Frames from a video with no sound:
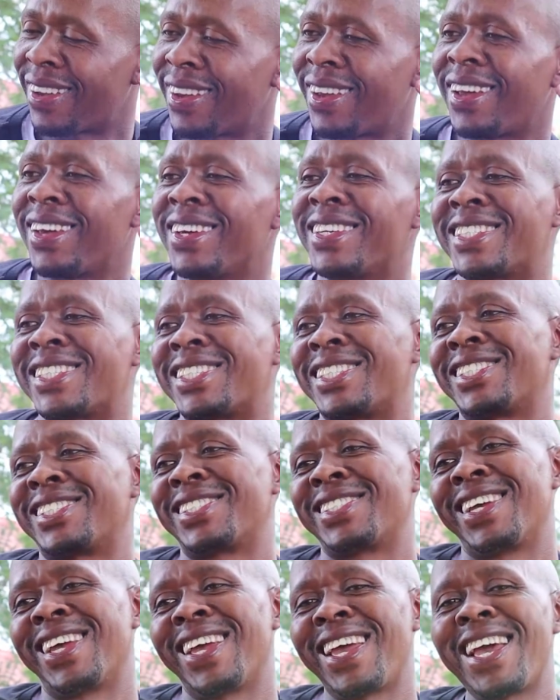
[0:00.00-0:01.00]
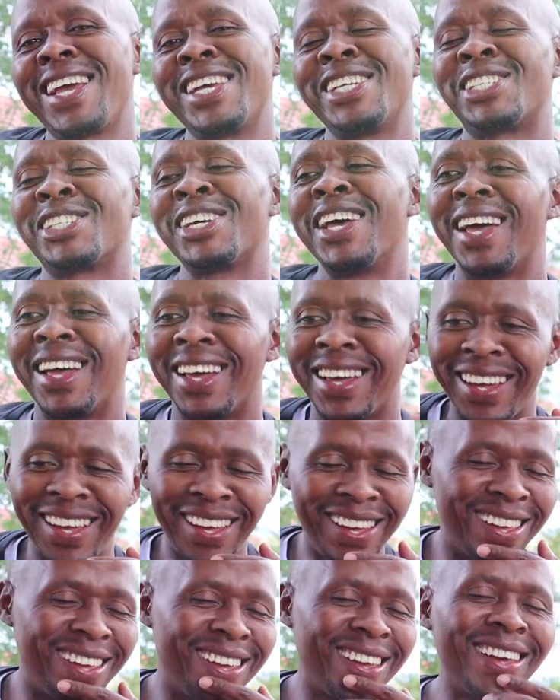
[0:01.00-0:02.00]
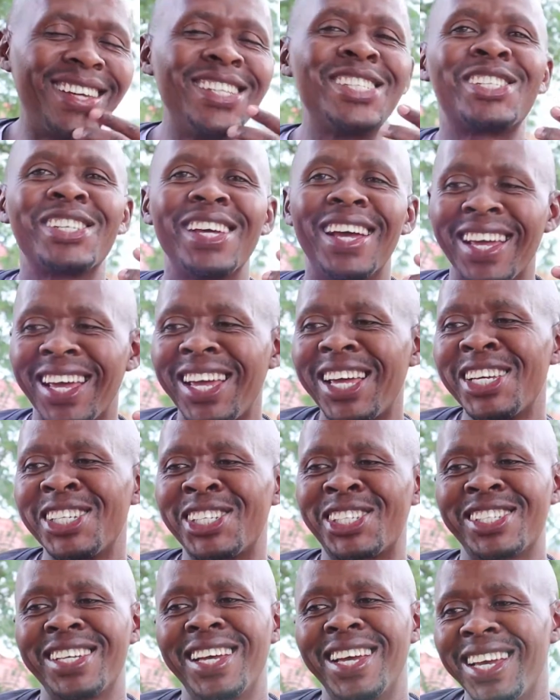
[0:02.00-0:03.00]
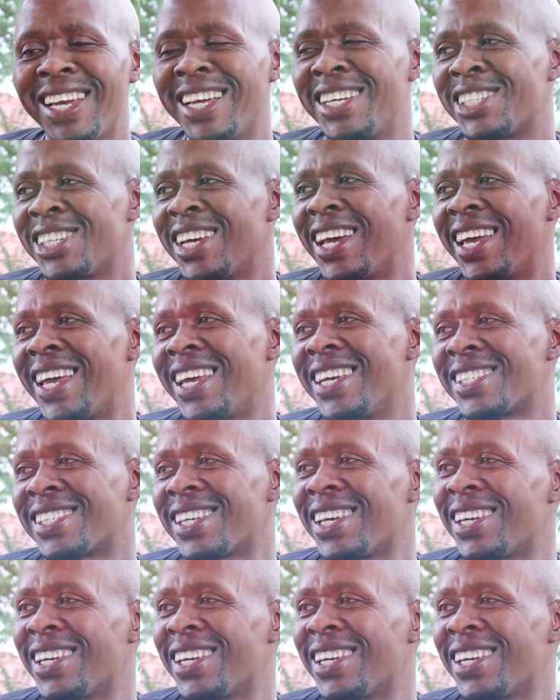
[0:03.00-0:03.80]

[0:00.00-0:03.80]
that we have to finish up. Yeah, that's Modiri's nightmare.